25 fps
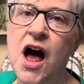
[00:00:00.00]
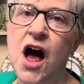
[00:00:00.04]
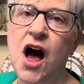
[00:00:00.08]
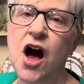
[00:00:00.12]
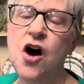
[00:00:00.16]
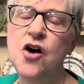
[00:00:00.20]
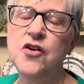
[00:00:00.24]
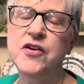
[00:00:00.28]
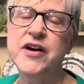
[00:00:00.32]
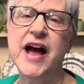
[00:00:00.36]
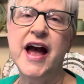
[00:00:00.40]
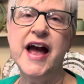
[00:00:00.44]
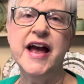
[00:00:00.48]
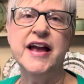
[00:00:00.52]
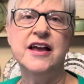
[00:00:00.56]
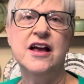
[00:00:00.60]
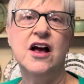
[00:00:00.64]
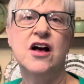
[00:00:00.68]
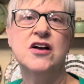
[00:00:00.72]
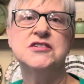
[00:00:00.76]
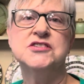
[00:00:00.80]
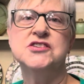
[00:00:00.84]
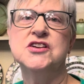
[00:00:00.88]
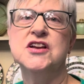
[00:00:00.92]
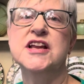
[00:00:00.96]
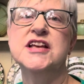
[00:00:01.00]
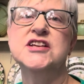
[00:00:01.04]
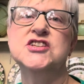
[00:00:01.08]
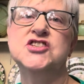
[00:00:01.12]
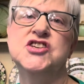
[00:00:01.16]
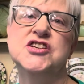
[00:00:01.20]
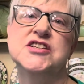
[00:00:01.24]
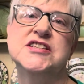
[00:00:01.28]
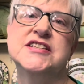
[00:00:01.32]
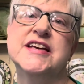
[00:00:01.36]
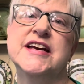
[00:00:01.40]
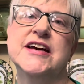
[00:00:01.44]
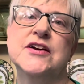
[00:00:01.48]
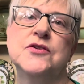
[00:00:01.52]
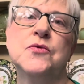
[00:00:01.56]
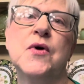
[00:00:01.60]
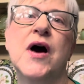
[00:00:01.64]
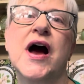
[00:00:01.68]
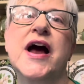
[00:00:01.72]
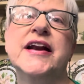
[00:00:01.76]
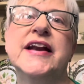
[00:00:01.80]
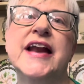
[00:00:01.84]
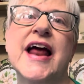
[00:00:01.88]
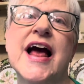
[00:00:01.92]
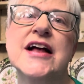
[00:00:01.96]
Okay, y'all, so let's just get
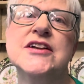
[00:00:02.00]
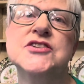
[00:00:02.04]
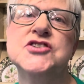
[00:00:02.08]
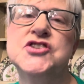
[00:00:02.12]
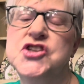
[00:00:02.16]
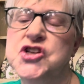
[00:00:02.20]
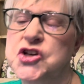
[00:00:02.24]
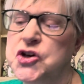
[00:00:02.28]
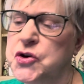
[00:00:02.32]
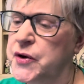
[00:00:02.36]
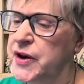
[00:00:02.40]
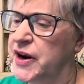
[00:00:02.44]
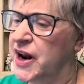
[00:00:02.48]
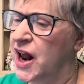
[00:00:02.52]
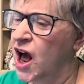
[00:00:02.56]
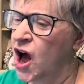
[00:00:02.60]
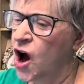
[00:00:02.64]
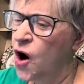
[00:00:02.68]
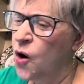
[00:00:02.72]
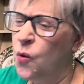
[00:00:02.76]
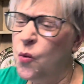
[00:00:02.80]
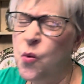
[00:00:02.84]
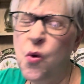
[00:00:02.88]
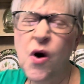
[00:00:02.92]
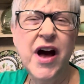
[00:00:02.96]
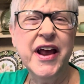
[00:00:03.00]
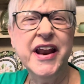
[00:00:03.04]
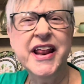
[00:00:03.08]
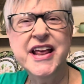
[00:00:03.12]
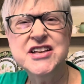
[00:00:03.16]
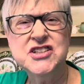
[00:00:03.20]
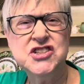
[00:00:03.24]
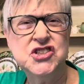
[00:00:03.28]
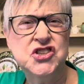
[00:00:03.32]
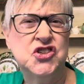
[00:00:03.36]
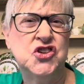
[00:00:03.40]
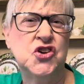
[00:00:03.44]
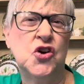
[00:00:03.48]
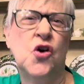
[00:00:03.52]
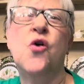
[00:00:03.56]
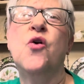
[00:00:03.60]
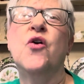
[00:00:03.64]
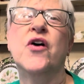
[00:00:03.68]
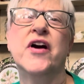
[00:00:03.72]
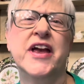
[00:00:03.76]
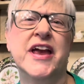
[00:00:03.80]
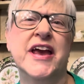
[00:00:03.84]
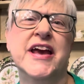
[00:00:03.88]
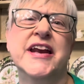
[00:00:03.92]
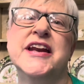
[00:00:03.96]
right down to it. What is
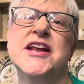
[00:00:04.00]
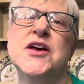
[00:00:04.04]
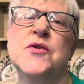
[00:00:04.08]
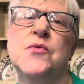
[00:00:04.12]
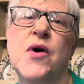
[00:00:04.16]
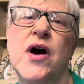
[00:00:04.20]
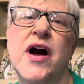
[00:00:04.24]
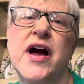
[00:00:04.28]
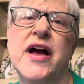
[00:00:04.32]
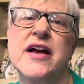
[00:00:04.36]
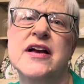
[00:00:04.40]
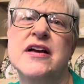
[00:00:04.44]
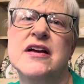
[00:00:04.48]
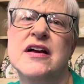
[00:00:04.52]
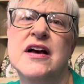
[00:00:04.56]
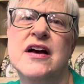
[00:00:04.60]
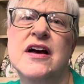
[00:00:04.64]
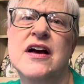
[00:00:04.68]
joy anyway?